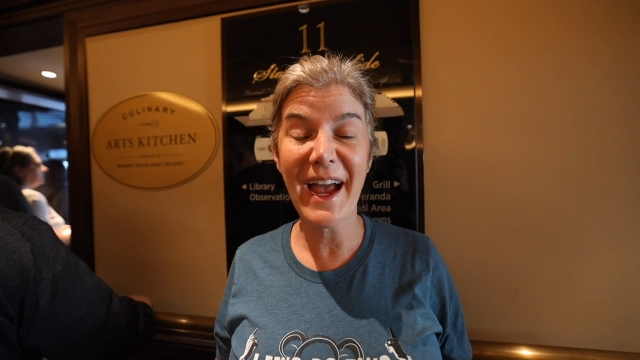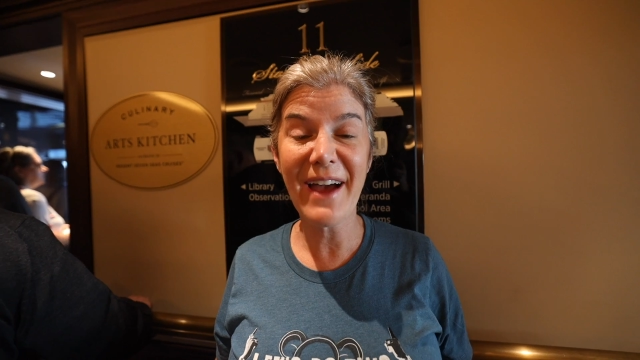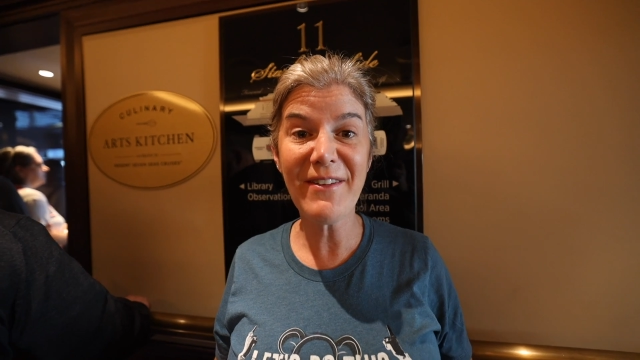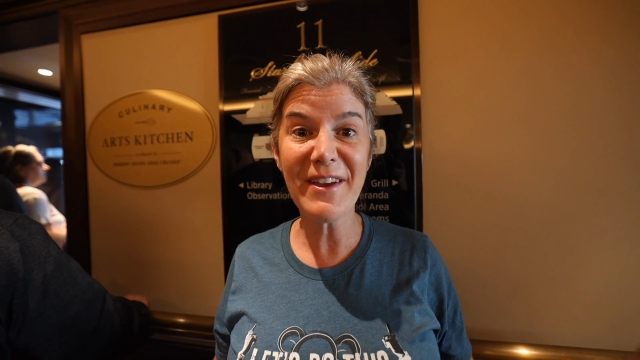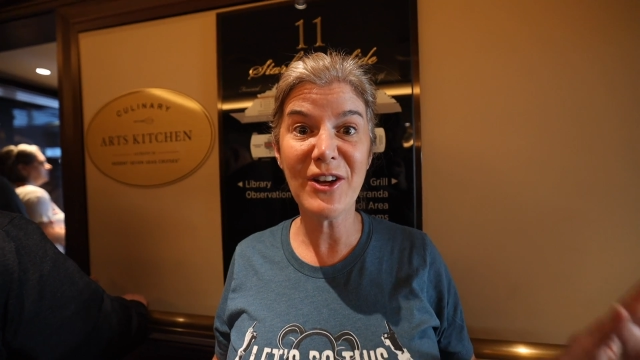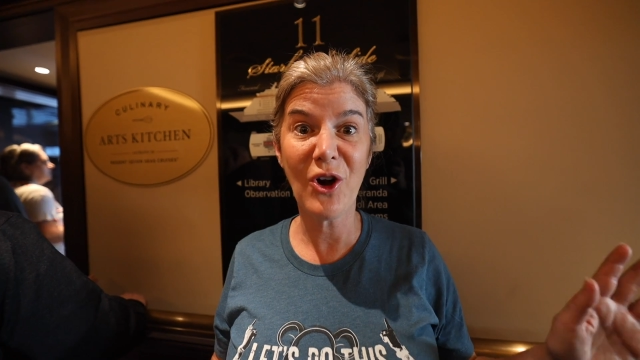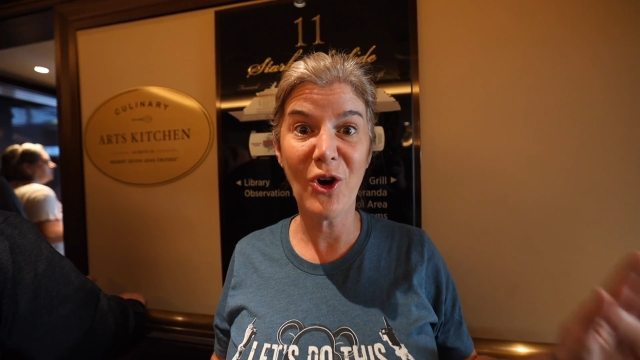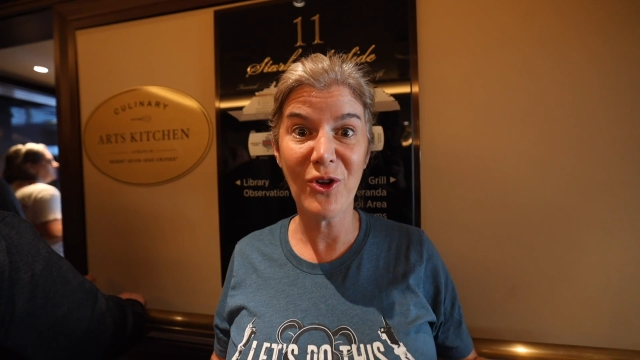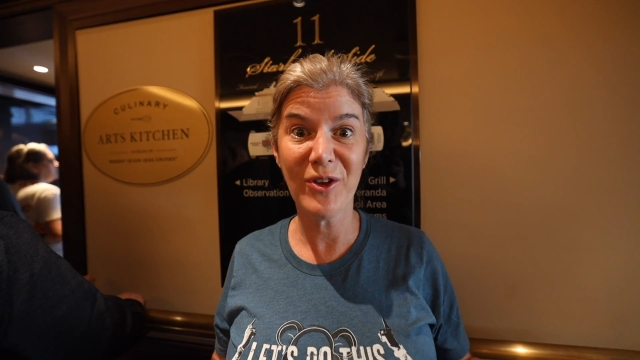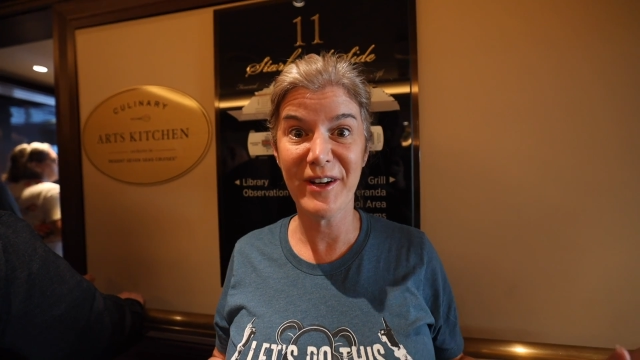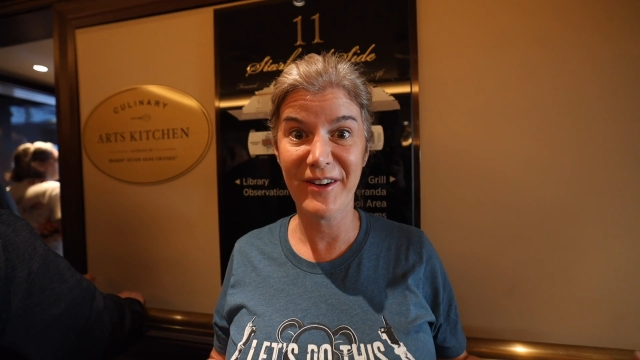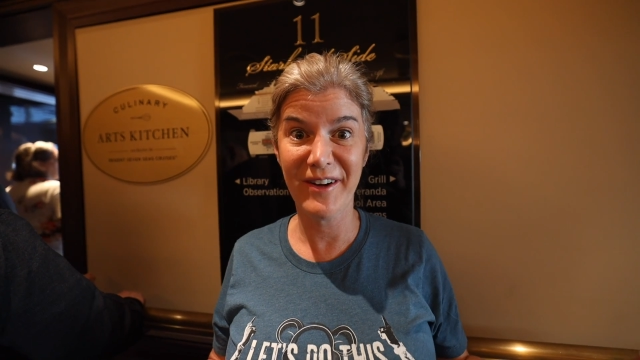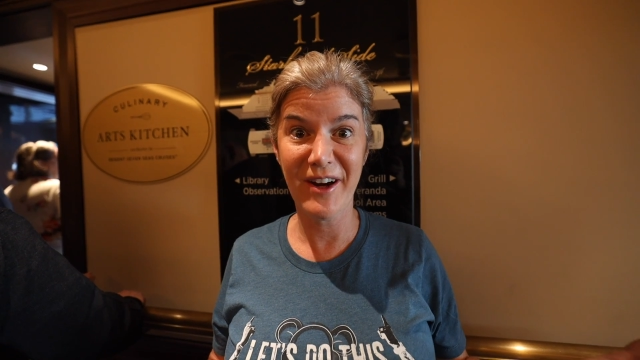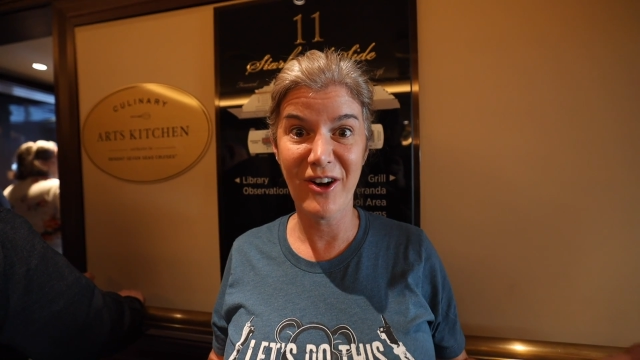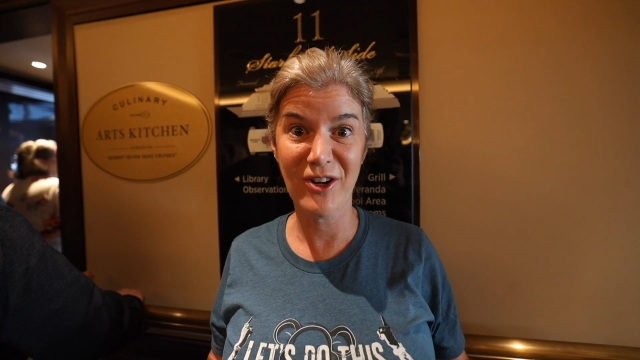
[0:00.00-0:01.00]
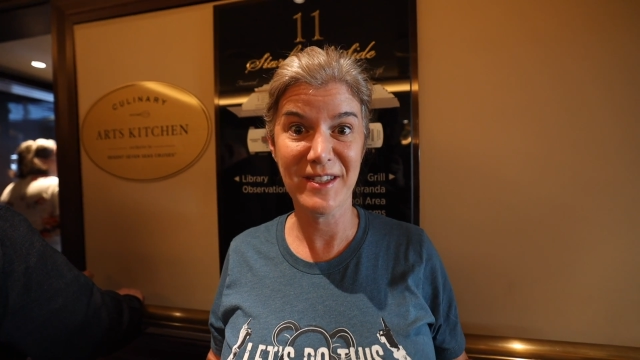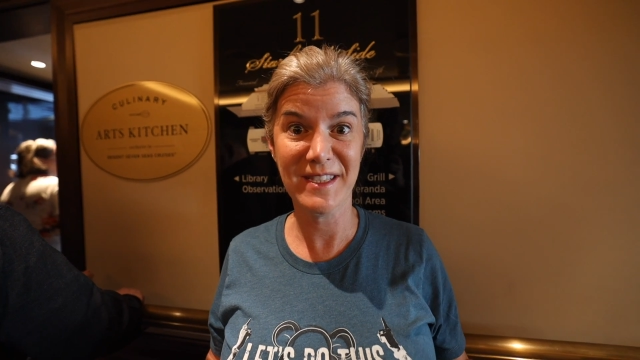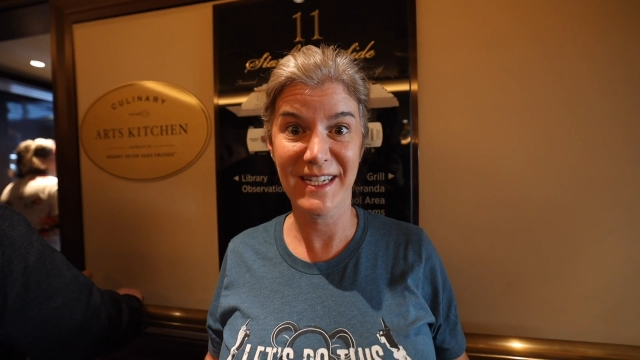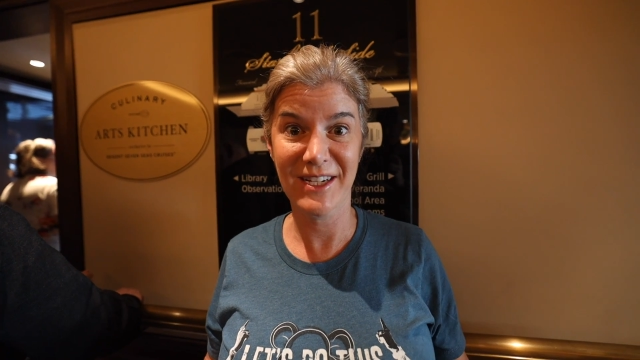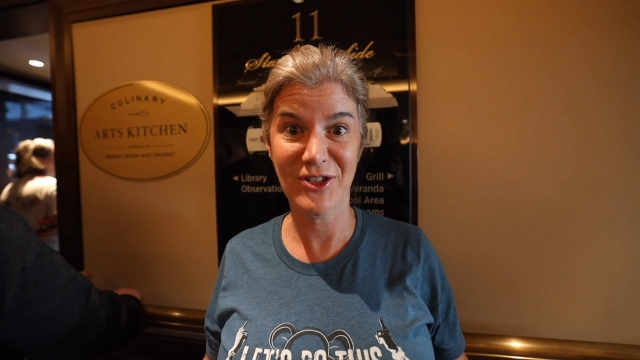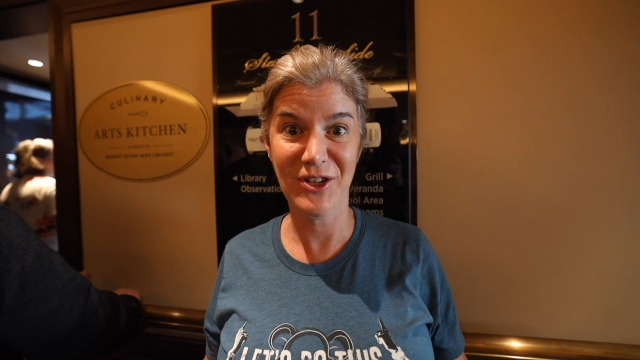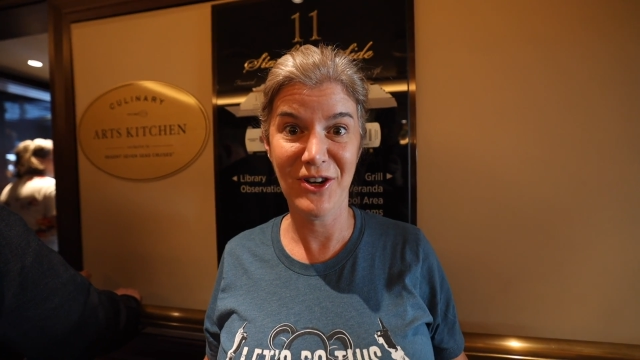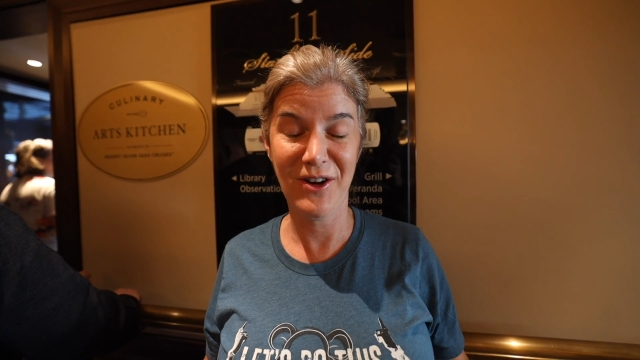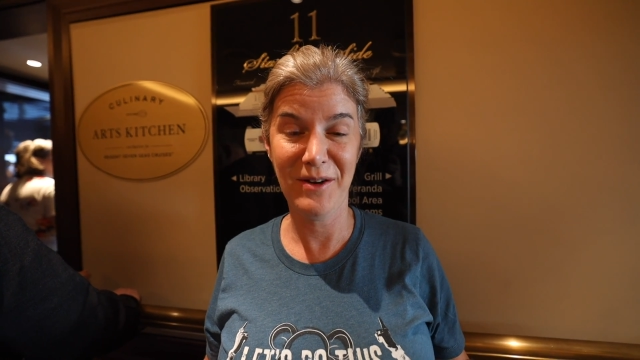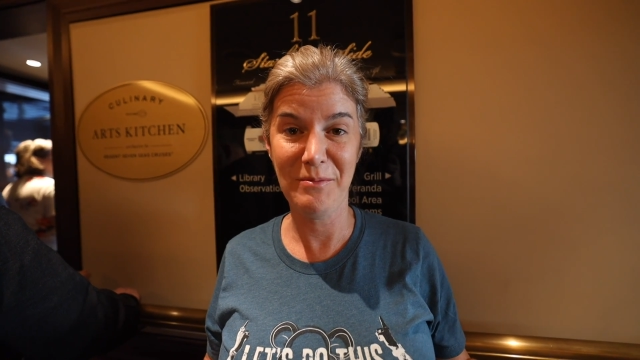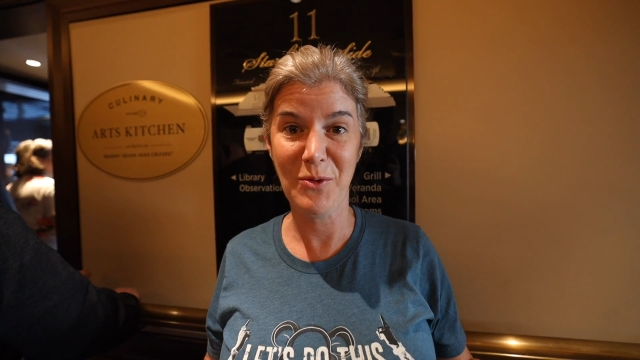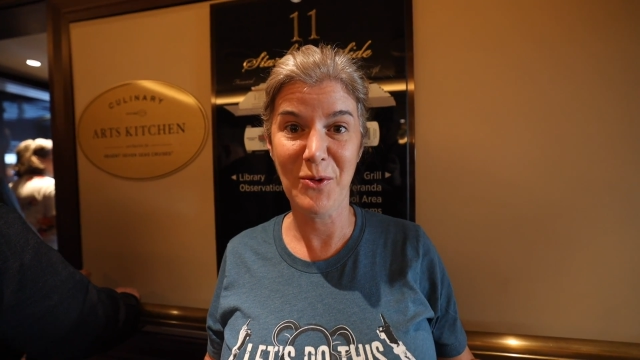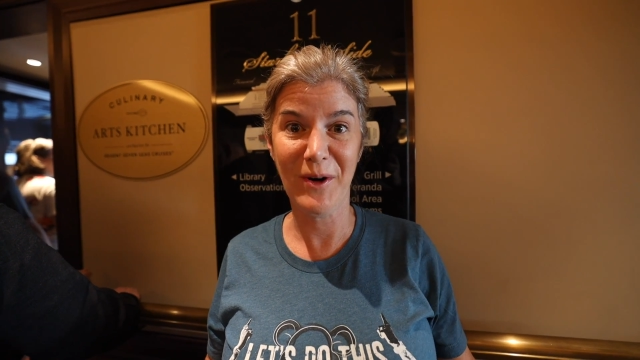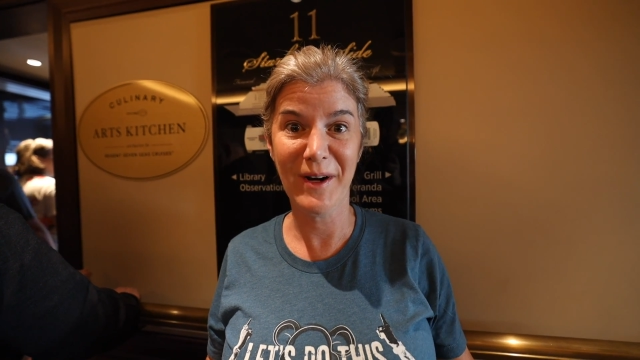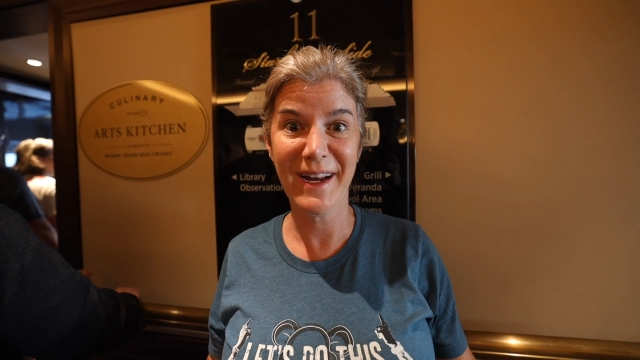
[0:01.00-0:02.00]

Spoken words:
have a culinary arts kitchen on board,